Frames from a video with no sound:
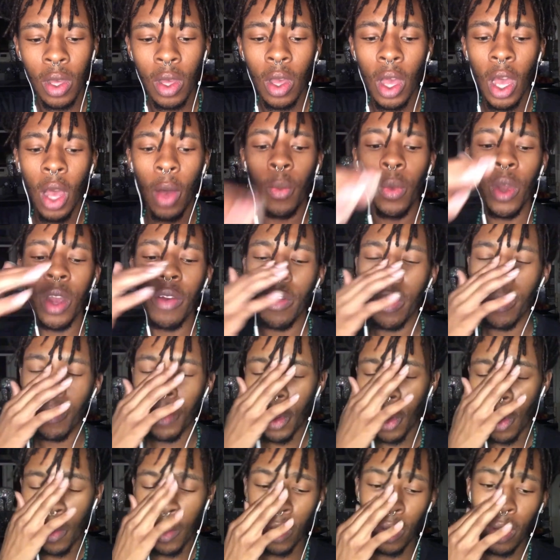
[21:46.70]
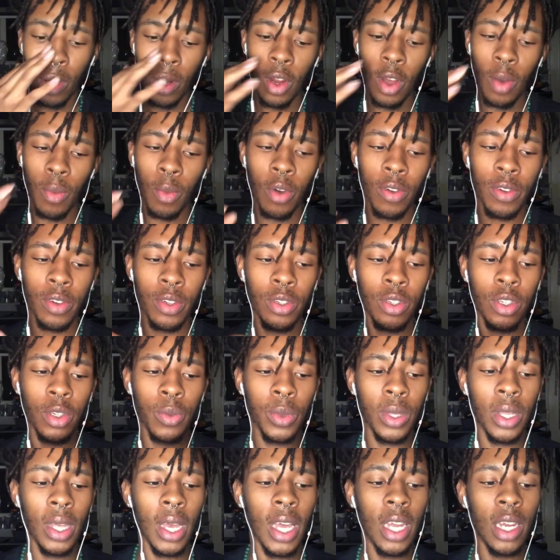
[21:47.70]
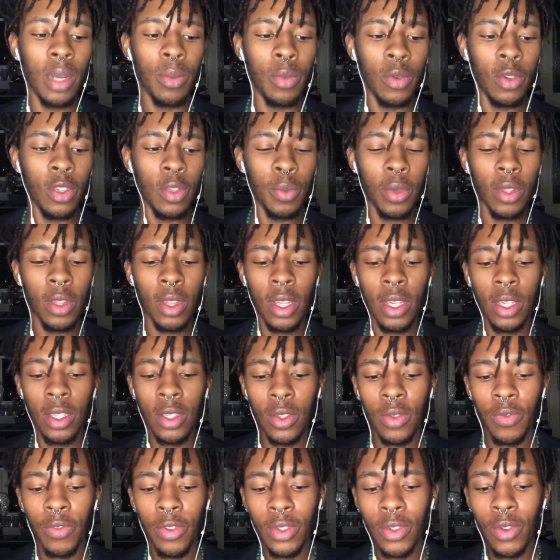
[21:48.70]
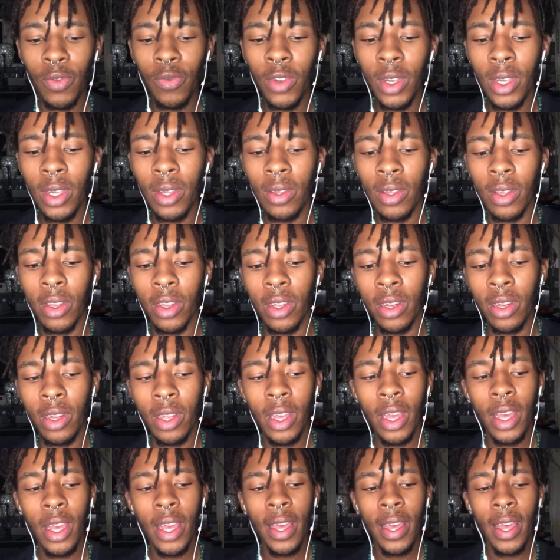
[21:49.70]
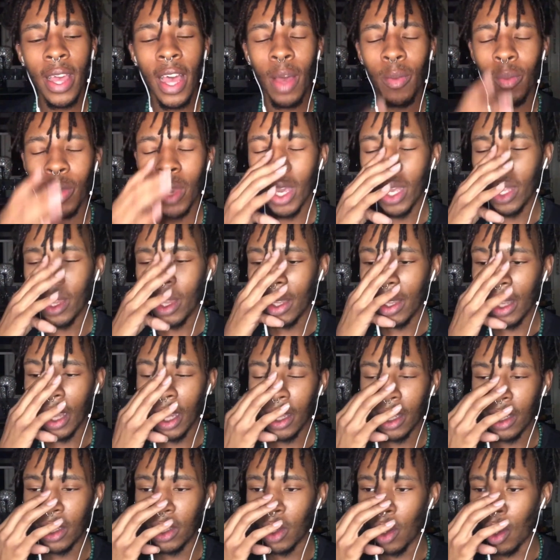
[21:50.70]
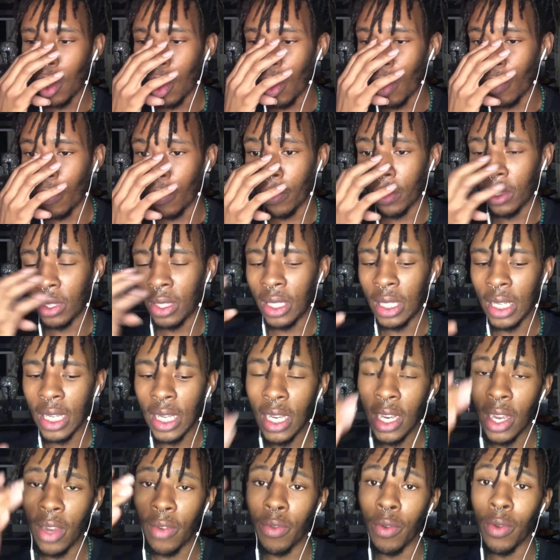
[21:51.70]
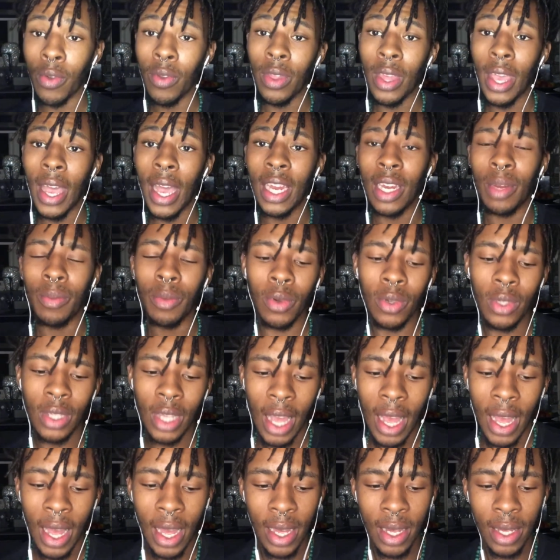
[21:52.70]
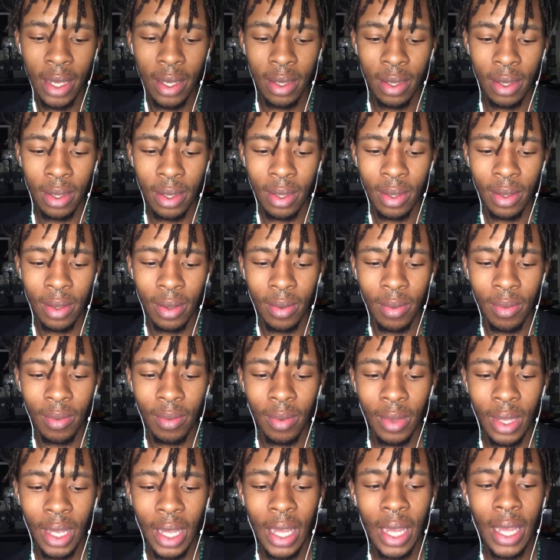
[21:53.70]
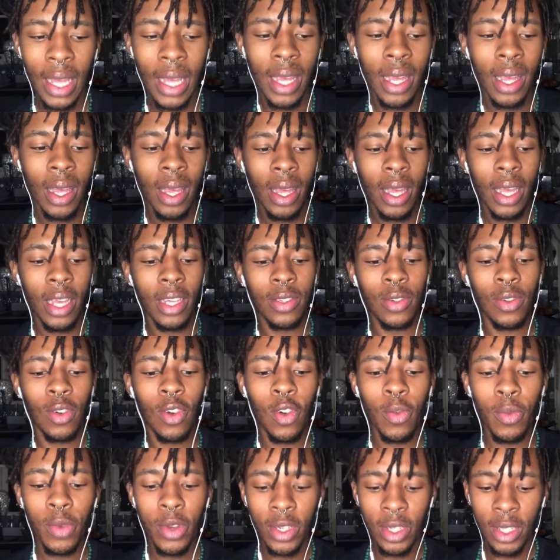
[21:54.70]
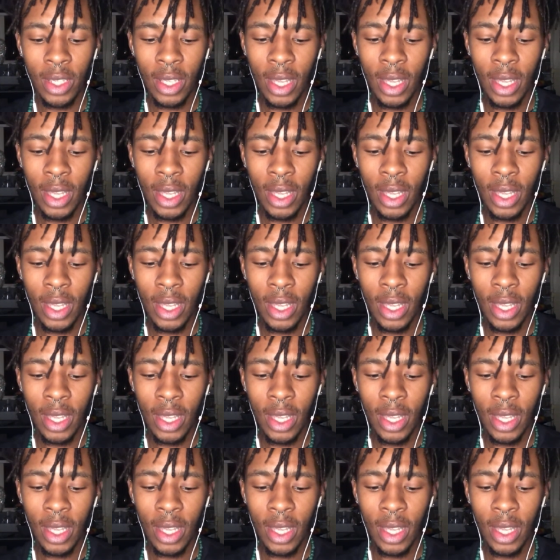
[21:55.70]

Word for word: And we're becoming a lot more in tune with the animals. But this, for some reason, I'm getting this energy of seeing through the animals' eyes. It's almost